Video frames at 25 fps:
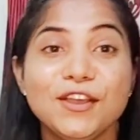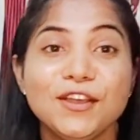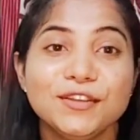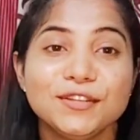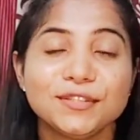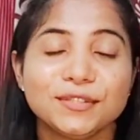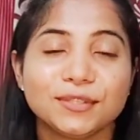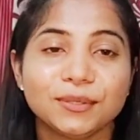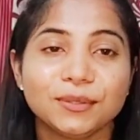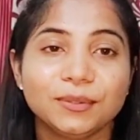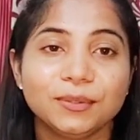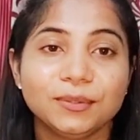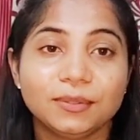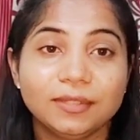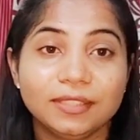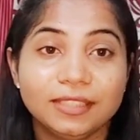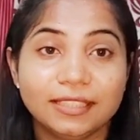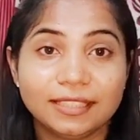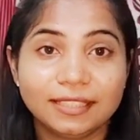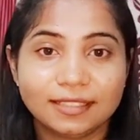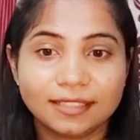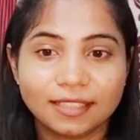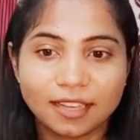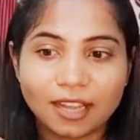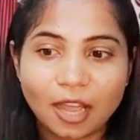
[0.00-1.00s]
So
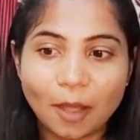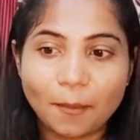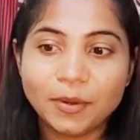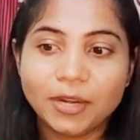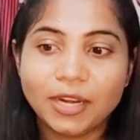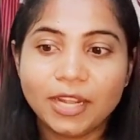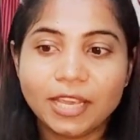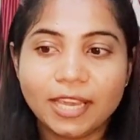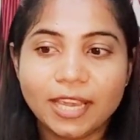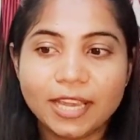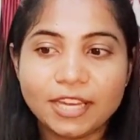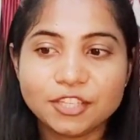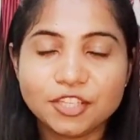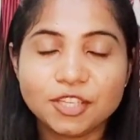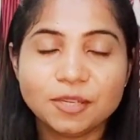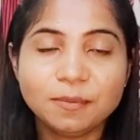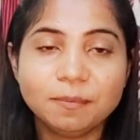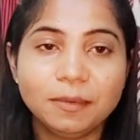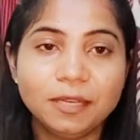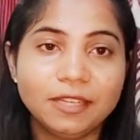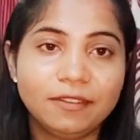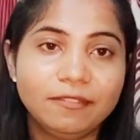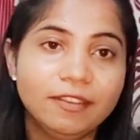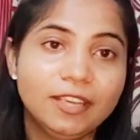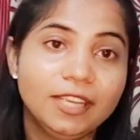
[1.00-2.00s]
the communication
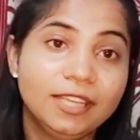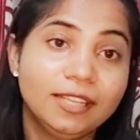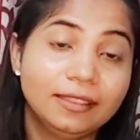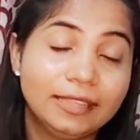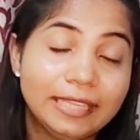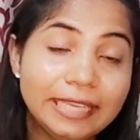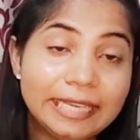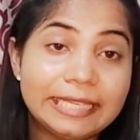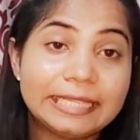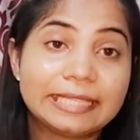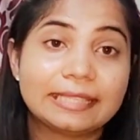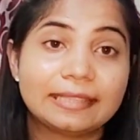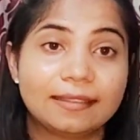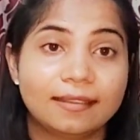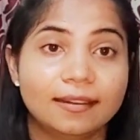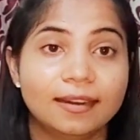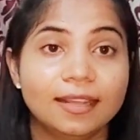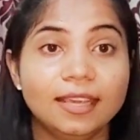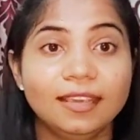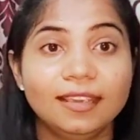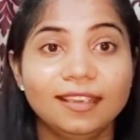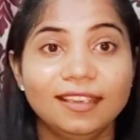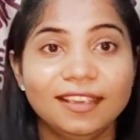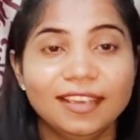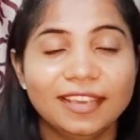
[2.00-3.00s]
between these
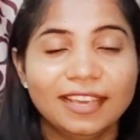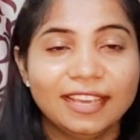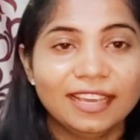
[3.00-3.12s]
3